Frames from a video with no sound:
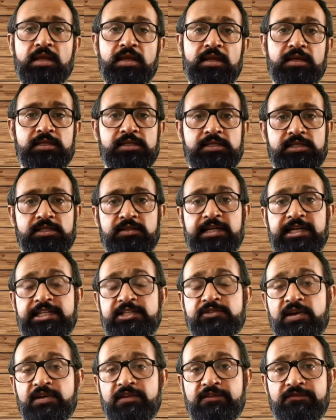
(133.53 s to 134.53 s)
So that is why
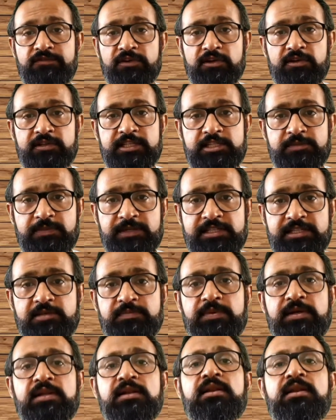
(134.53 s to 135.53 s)
we follow this
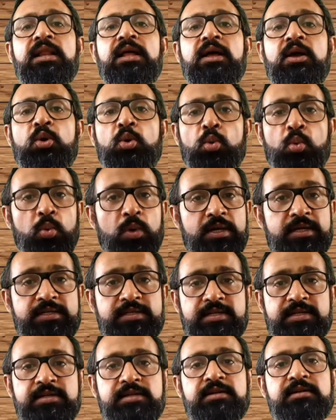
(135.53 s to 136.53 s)
principle, one
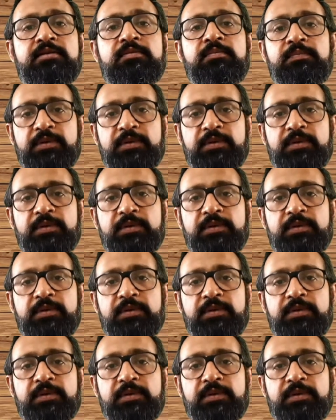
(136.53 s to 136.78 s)
trigger per